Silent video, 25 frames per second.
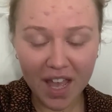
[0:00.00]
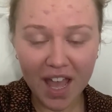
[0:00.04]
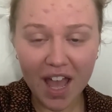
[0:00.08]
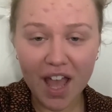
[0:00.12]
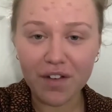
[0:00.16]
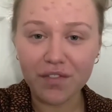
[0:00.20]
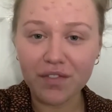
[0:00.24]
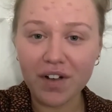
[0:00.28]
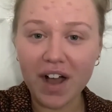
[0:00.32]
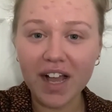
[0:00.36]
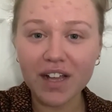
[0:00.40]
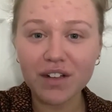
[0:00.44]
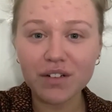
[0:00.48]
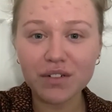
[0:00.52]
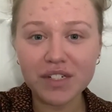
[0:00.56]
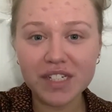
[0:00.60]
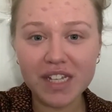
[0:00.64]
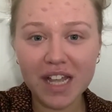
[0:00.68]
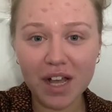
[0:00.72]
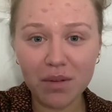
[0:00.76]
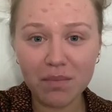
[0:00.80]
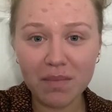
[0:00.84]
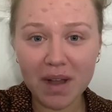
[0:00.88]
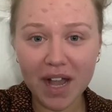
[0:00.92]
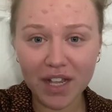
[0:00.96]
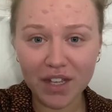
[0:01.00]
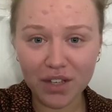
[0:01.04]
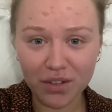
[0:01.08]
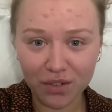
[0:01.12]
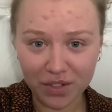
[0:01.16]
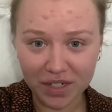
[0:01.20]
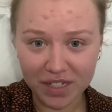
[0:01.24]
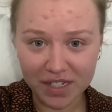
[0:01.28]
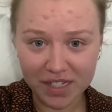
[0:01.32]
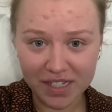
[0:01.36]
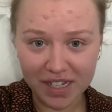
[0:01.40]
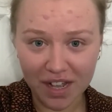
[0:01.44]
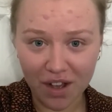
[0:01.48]
If I could tell my
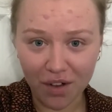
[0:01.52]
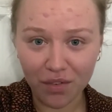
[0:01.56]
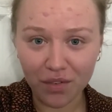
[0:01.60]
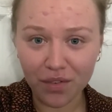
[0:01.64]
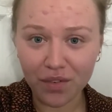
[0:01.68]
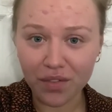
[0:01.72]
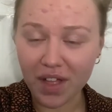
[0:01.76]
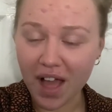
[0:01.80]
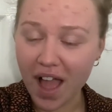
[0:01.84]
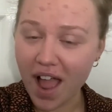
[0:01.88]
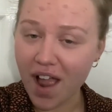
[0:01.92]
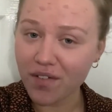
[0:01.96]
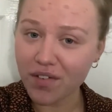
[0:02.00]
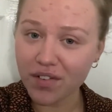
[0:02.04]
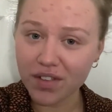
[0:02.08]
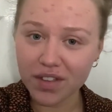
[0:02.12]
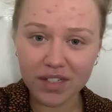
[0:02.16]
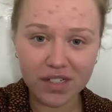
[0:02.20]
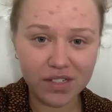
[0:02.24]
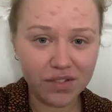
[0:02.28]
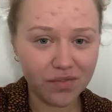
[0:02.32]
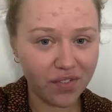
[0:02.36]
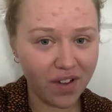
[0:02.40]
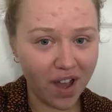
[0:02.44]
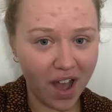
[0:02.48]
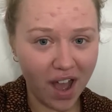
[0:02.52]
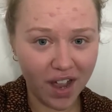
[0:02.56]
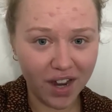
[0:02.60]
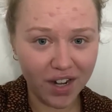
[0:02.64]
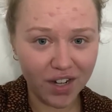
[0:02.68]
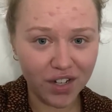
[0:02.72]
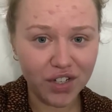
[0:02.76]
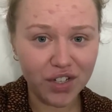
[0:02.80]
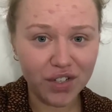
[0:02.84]
younger self that everything's fine,